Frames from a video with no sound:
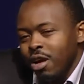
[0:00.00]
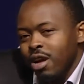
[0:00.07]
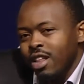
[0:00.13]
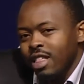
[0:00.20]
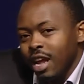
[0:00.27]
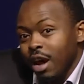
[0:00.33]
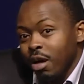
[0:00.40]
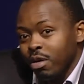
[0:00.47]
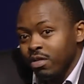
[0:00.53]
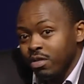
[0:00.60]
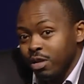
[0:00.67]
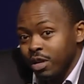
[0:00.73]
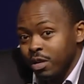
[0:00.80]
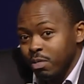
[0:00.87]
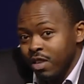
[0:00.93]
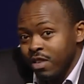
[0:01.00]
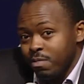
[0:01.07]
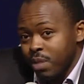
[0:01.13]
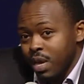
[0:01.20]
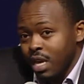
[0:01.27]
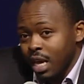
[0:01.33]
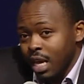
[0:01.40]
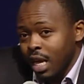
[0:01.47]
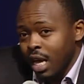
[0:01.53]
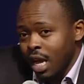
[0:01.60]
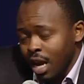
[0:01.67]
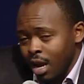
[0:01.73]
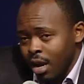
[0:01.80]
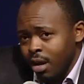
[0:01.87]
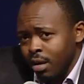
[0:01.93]
that I was going to be speaking
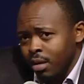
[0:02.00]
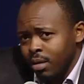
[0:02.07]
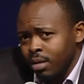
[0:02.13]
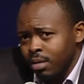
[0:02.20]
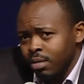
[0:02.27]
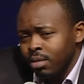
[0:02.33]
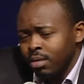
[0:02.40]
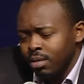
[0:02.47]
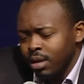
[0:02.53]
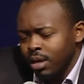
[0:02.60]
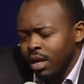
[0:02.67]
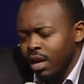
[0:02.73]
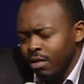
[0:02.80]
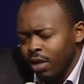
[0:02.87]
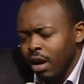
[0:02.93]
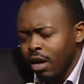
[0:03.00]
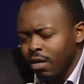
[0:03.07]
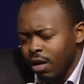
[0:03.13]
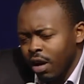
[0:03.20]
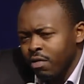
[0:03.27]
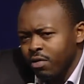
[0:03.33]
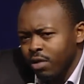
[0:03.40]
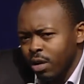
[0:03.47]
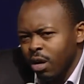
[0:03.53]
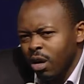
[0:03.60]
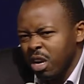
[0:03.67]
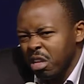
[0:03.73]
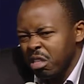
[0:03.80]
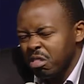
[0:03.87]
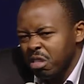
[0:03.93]
here, he gave a gruff nod
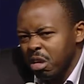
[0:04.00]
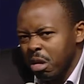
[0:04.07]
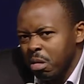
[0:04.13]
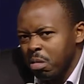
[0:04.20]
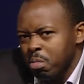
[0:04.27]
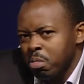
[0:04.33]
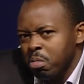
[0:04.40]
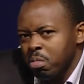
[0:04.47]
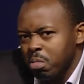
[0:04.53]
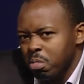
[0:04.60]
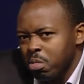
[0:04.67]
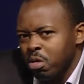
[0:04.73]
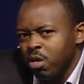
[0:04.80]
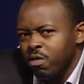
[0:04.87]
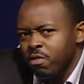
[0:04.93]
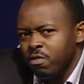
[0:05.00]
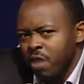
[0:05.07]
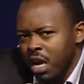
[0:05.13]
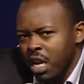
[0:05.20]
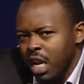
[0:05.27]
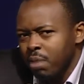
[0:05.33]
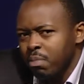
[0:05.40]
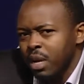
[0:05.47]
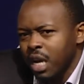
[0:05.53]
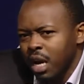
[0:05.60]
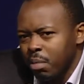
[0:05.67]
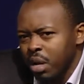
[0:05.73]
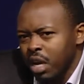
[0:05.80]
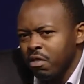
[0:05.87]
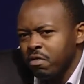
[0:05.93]
and said, "You're finally
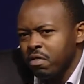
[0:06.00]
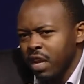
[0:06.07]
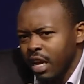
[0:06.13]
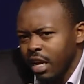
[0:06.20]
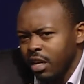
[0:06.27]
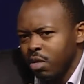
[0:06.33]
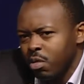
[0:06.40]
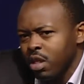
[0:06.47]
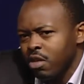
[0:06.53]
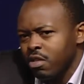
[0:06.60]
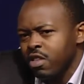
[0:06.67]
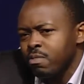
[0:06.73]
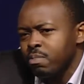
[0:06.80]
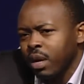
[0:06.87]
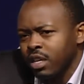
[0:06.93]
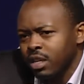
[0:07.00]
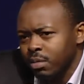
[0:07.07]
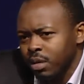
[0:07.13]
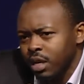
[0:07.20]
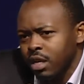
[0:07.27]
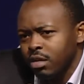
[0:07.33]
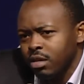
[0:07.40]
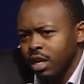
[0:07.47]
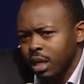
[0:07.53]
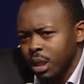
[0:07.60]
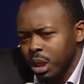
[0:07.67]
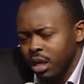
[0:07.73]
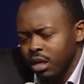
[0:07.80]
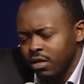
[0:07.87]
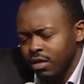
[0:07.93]
becoming affiliated with a respectable
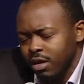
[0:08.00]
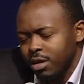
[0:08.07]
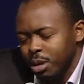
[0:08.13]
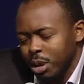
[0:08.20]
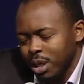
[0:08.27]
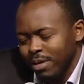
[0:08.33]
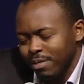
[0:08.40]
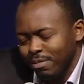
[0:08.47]
educational institution."